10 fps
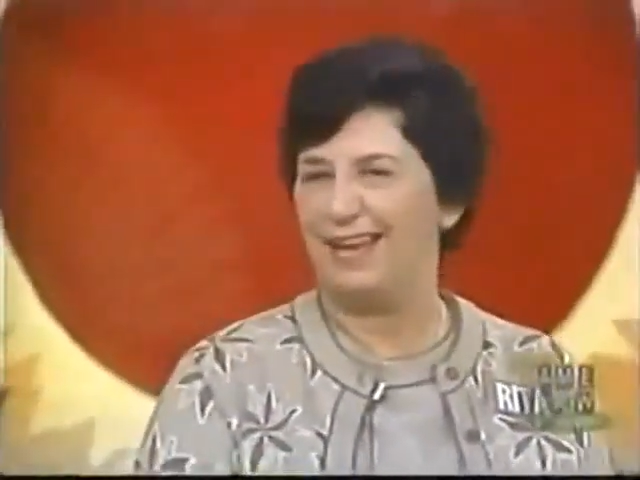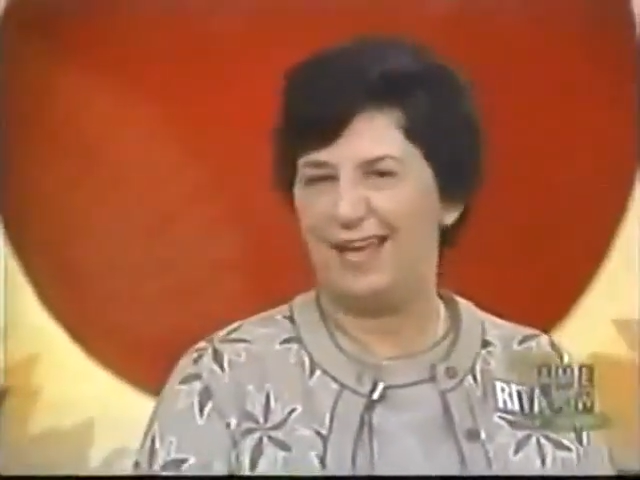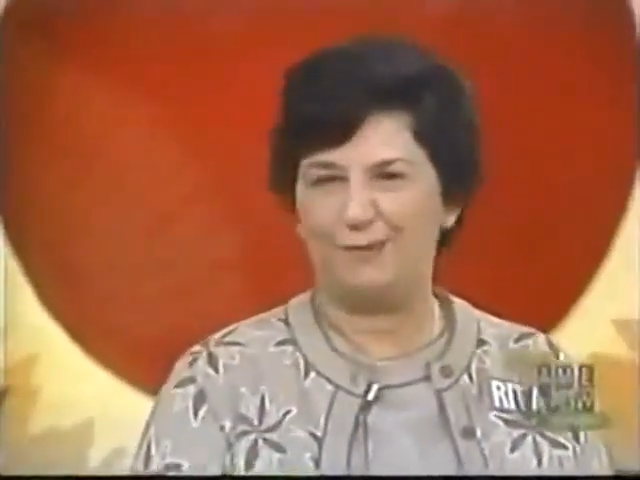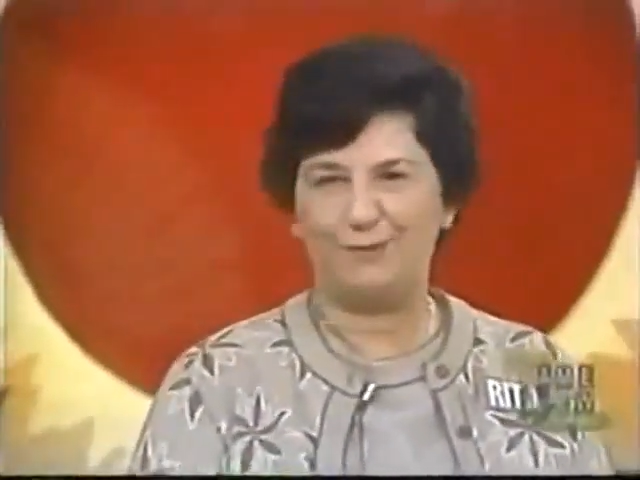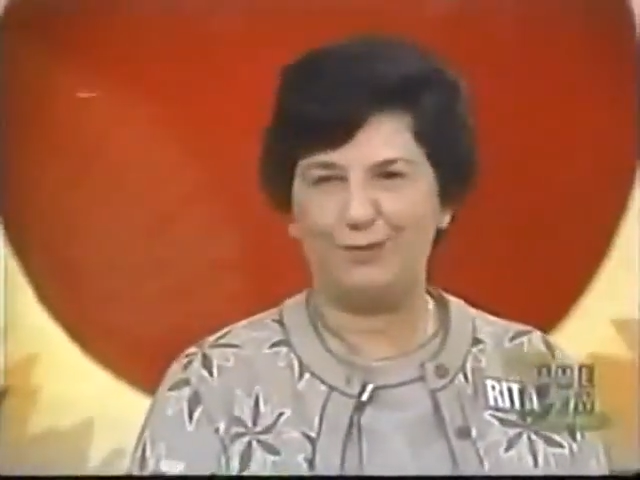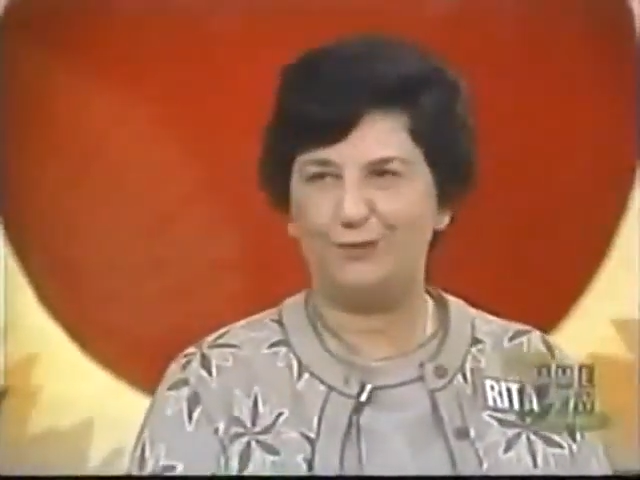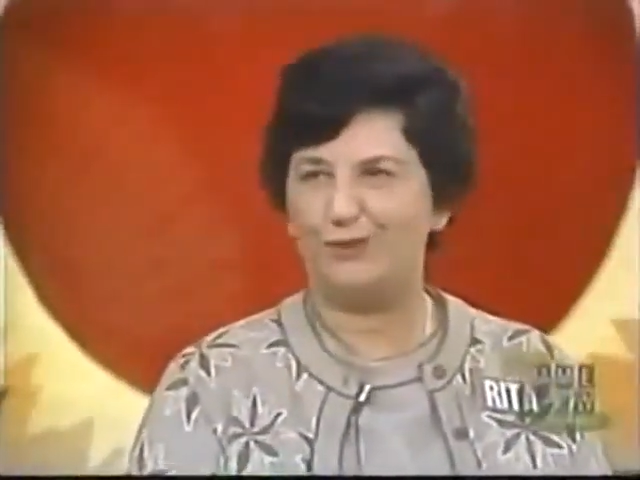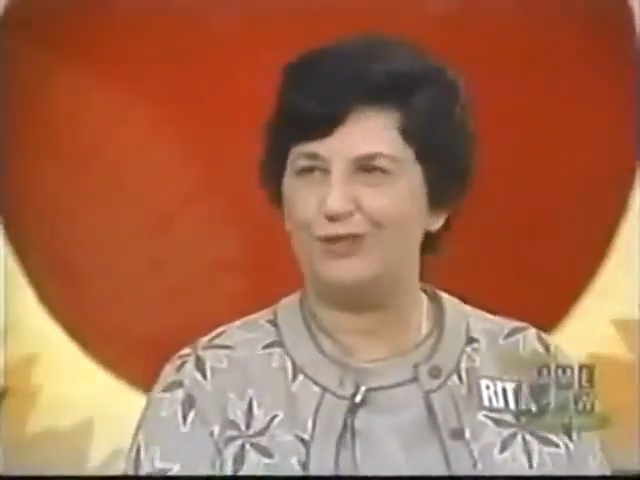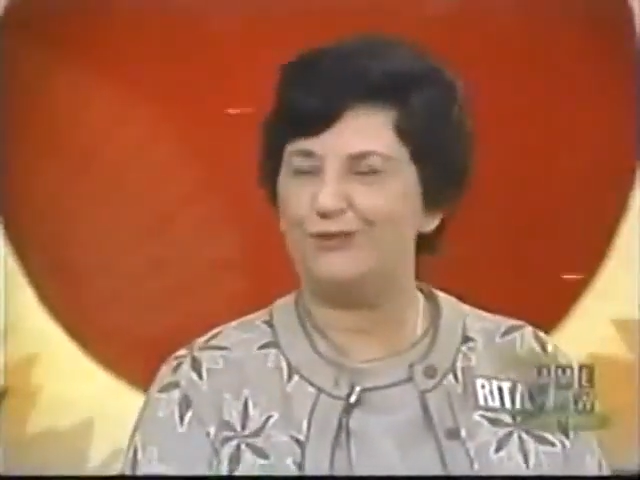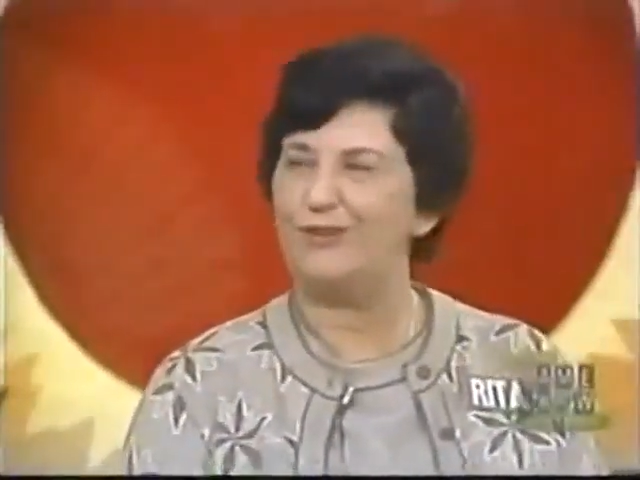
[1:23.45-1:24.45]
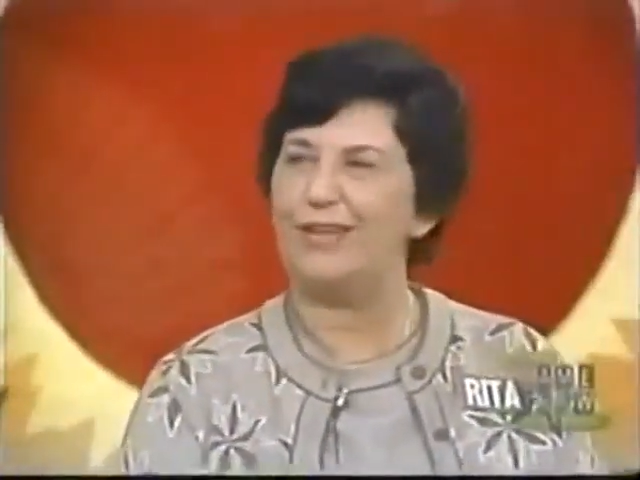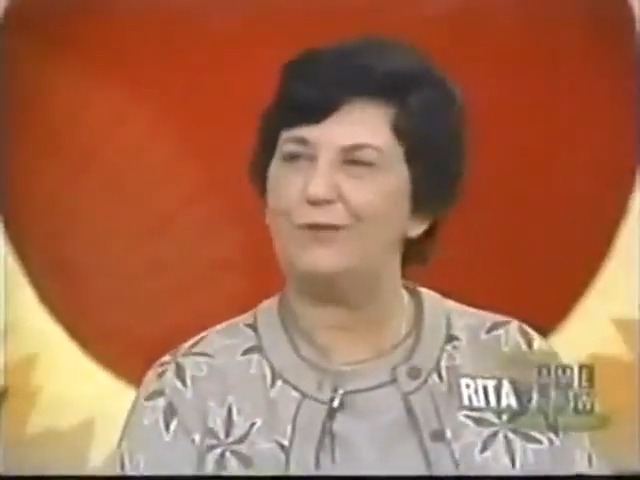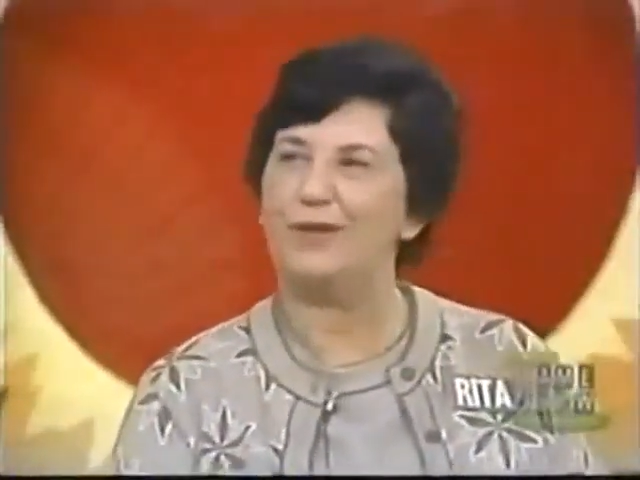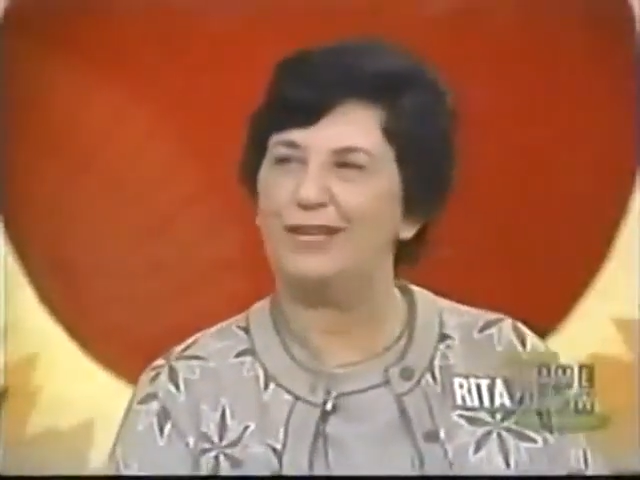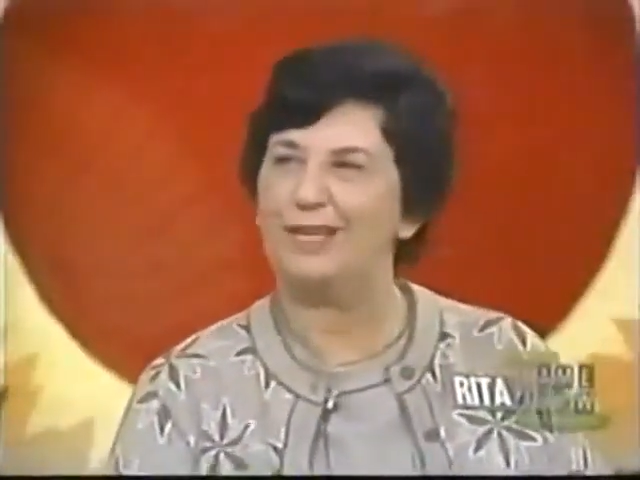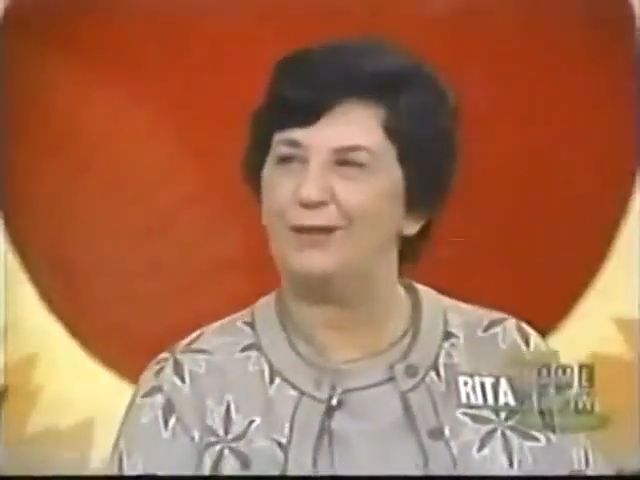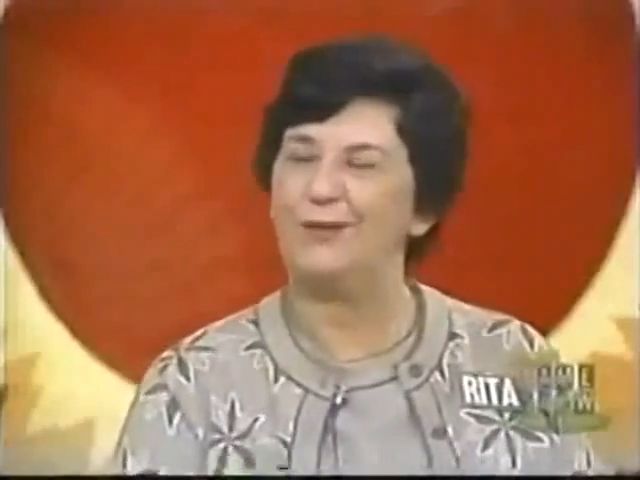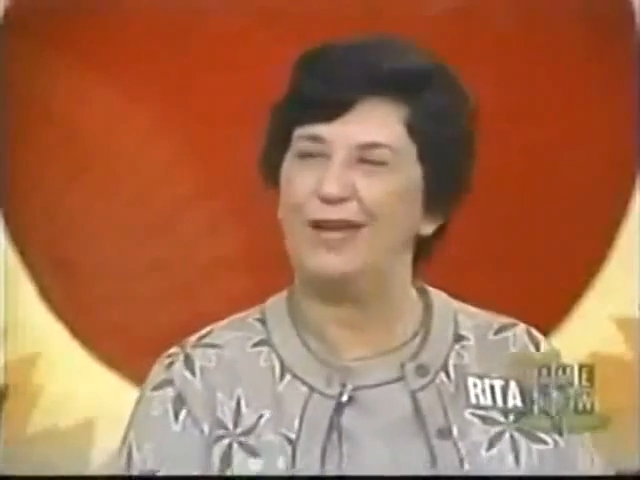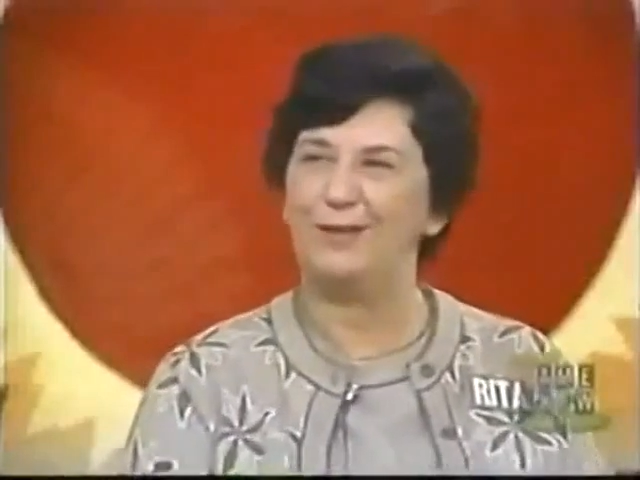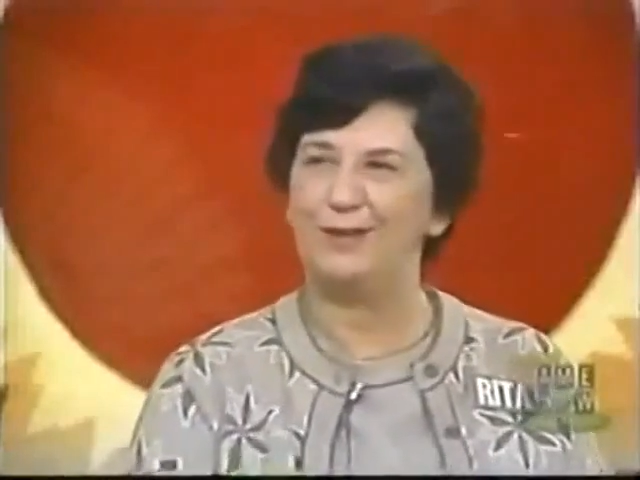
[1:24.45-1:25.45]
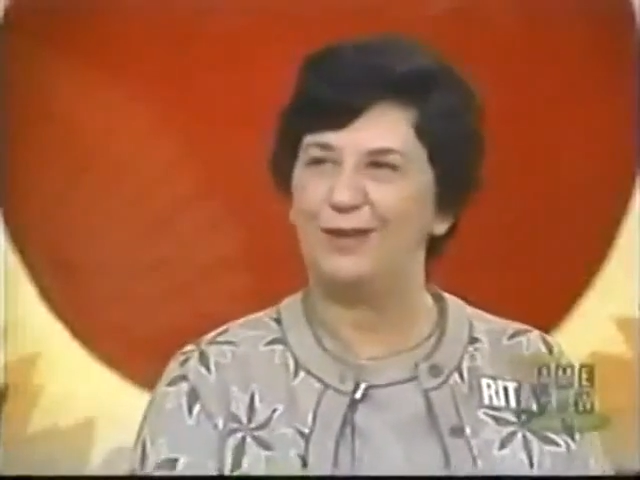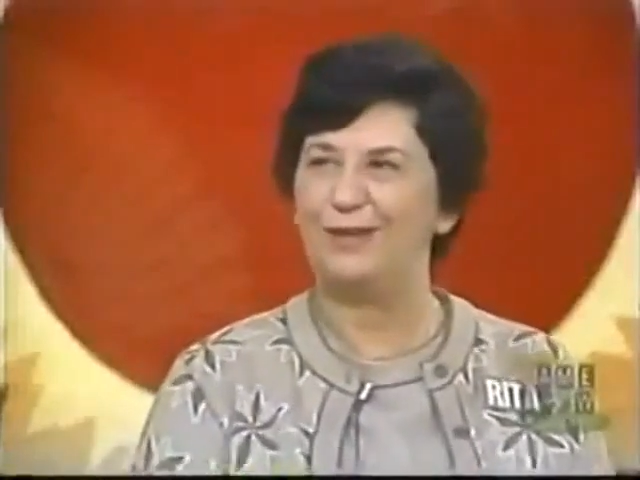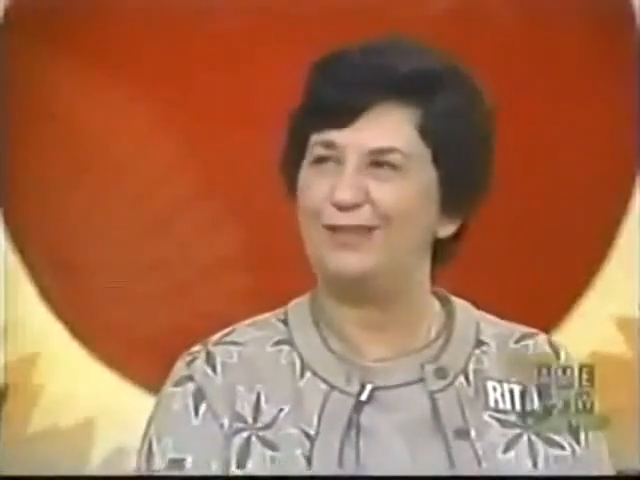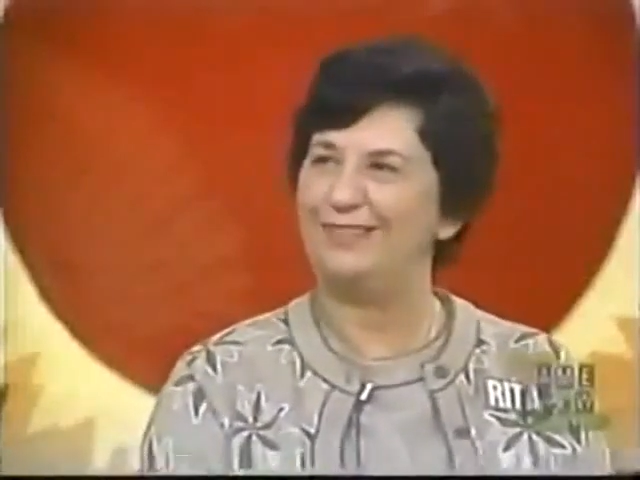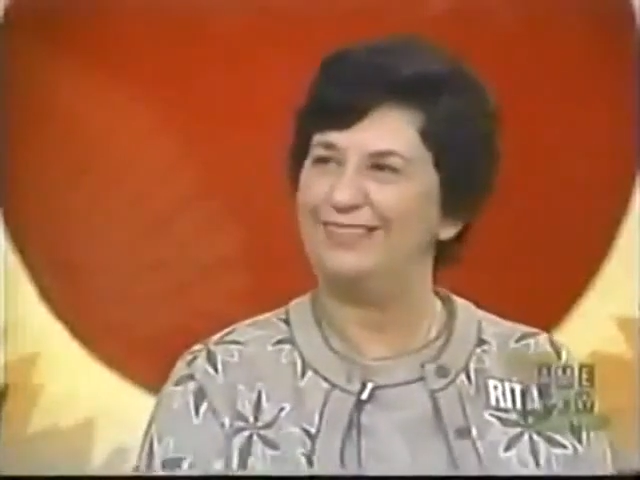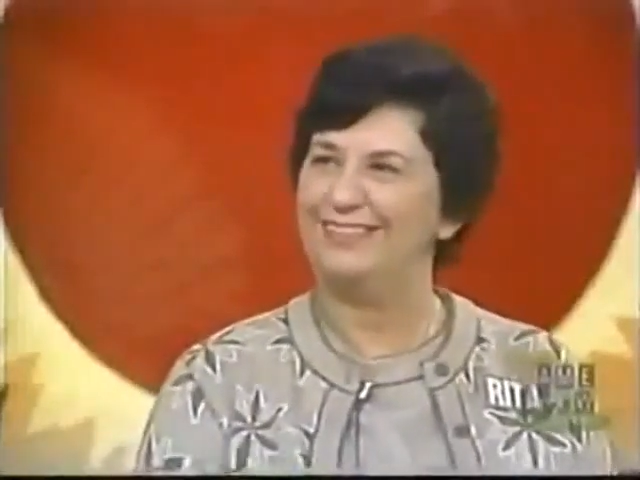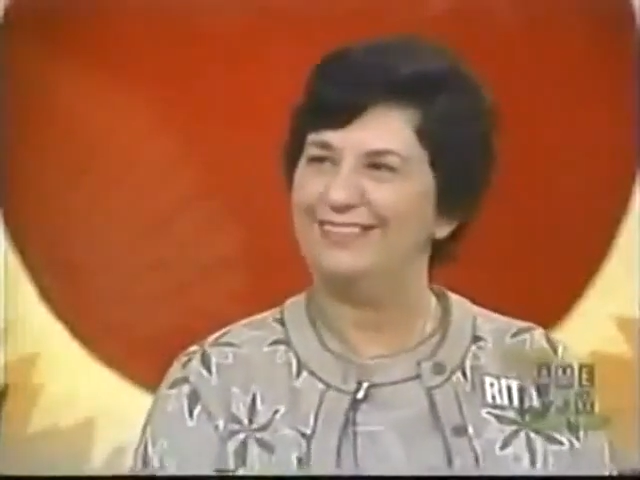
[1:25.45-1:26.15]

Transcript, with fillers: And I have two children and one little granddaughter.